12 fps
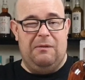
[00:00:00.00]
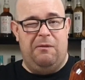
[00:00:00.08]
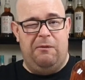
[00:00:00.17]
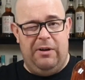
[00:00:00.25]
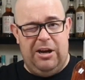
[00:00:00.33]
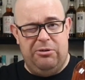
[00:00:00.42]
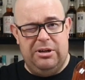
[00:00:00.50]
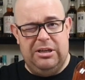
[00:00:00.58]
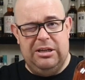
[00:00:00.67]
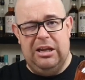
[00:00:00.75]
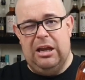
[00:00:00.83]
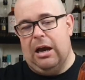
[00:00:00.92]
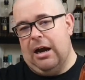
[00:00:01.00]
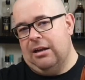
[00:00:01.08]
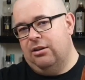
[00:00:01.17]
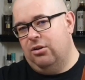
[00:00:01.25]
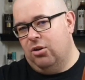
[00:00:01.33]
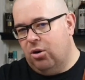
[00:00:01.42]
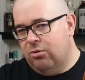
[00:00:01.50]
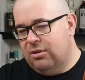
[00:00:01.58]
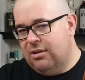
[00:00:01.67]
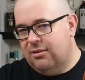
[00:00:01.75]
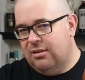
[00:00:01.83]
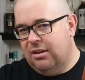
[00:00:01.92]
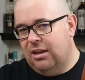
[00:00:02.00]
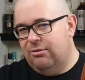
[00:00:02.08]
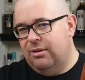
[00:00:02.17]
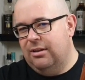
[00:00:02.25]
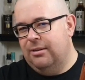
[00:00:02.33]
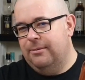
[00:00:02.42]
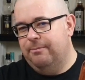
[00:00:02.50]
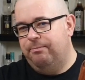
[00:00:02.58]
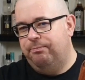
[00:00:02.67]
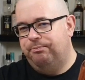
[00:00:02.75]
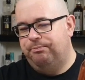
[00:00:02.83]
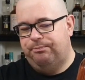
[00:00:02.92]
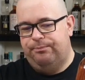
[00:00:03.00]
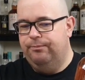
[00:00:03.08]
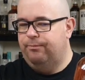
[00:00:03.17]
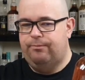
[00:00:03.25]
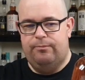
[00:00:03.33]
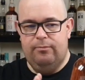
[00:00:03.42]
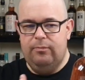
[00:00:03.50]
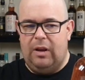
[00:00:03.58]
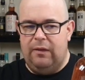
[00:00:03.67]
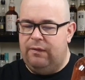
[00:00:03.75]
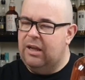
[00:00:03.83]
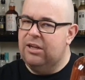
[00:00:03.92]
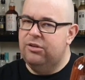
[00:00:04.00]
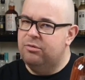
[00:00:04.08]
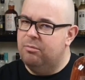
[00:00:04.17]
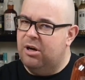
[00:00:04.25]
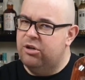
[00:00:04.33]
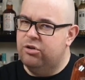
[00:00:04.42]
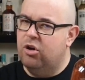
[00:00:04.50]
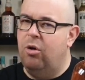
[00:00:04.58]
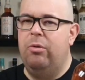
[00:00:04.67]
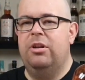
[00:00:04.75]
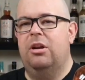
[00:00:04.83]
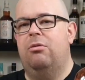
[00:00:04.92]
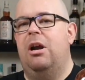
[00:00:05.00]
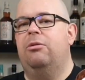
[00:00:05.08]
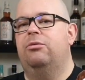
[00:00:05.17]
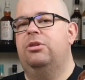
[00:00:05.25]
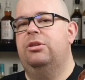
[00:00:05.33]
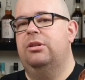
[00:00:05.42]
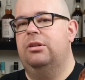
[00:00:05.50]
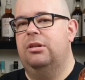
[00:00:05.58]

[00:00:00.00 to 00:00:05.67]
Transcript: Very unknown distillery, not much going around.